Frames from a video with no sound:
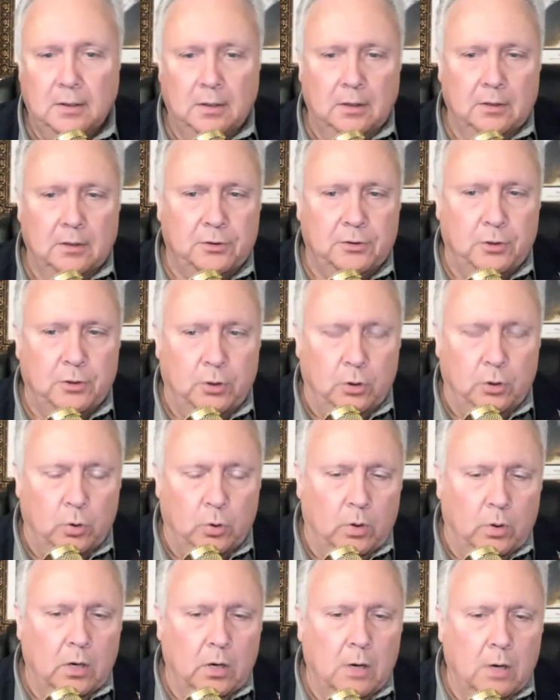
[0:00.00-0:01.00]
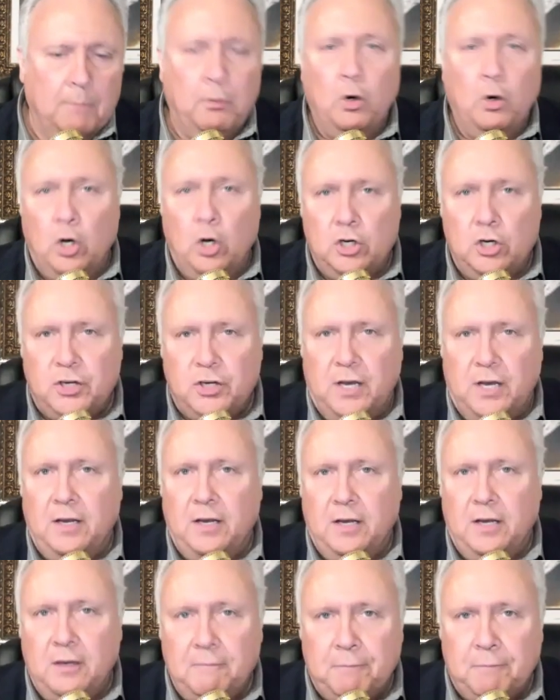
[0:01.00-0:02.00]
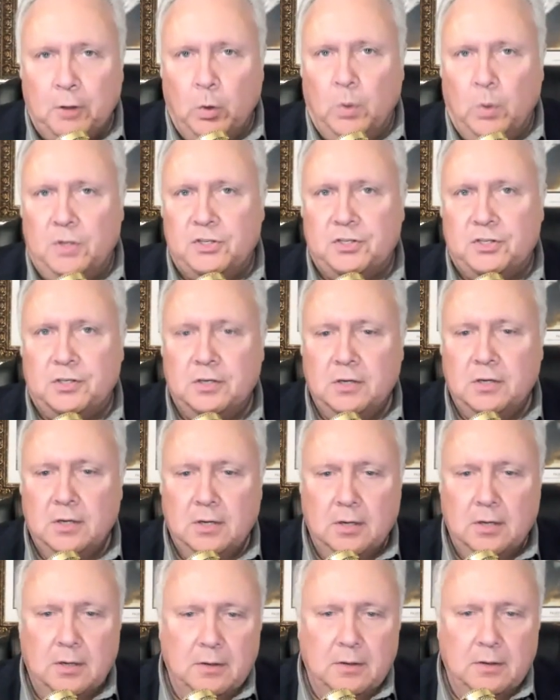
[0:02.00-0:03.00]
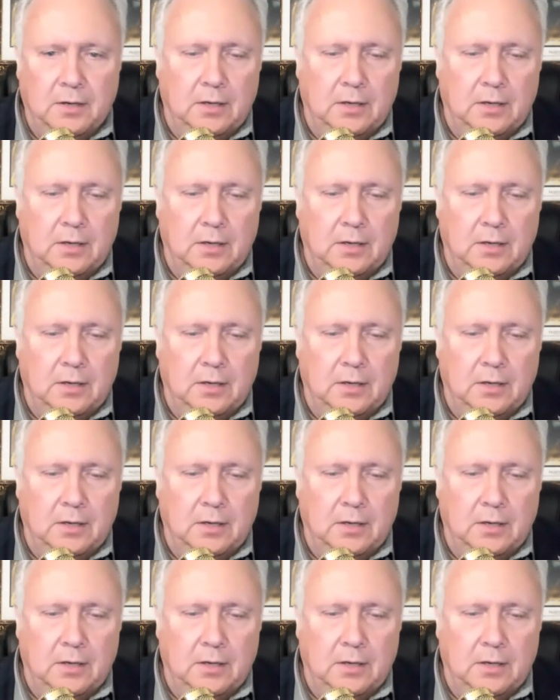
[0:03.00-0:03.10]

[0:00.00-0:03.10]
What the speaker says: to push and influence the